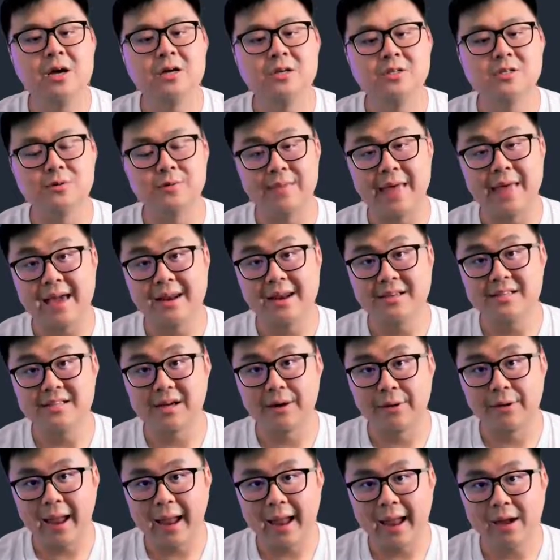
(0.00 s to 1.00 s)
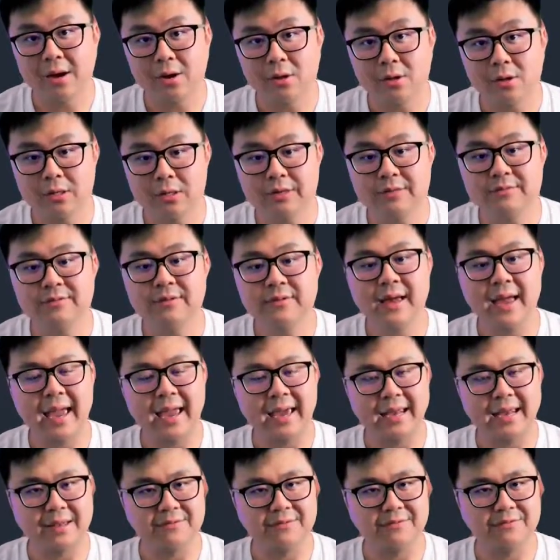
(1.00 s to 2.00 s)
So that is our angle of
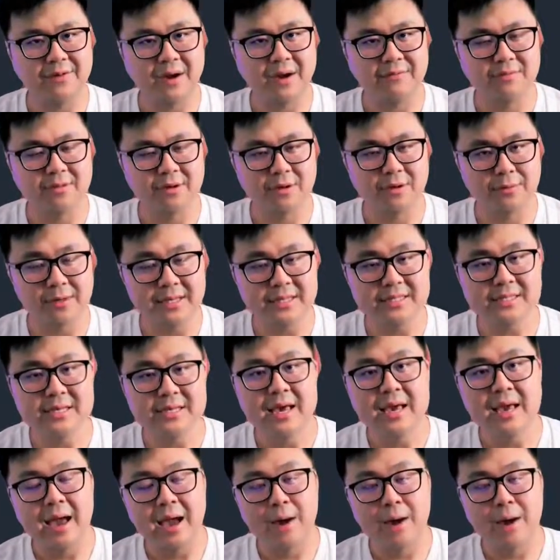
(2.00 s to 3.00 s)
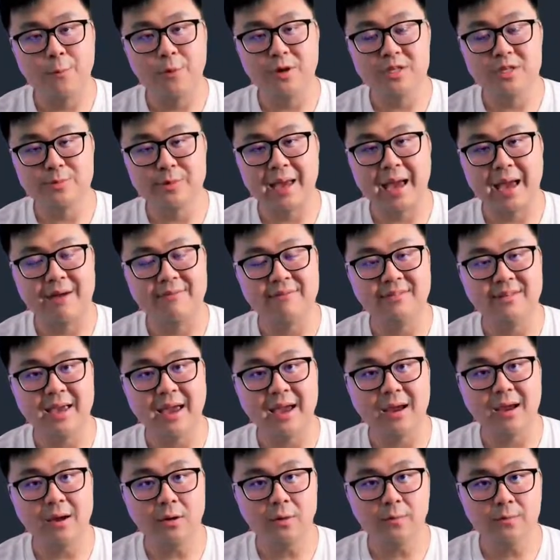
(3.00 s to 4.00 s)
85 degrees. And once we have the
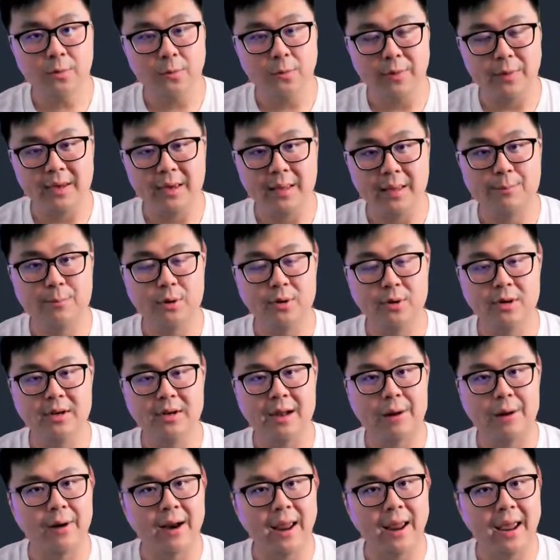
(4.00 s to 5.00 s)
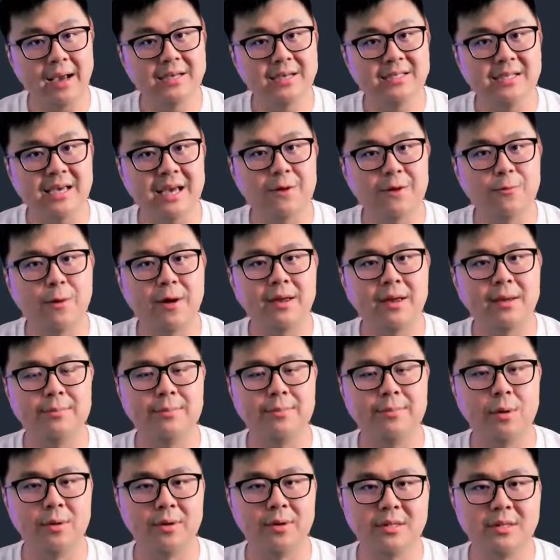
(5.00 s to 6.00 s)
angle, we can put in our x and y
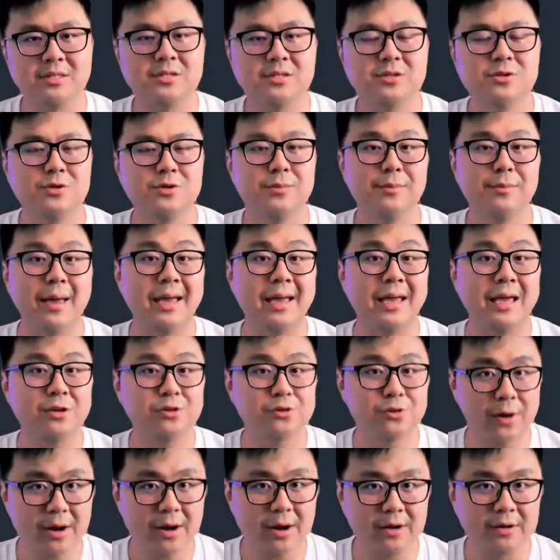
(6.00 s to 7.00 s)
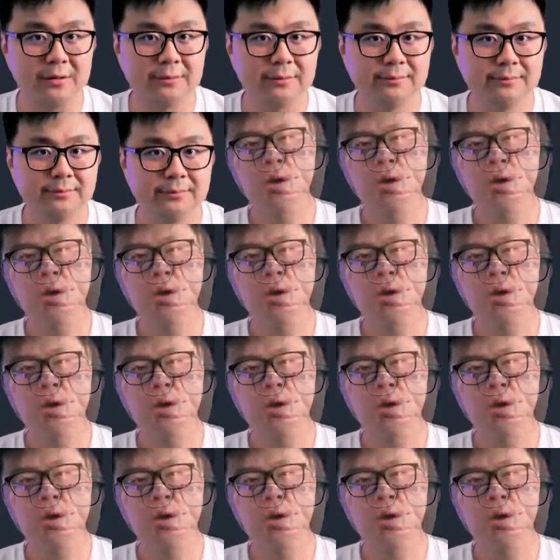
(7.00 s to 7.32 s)
components to make a triangle.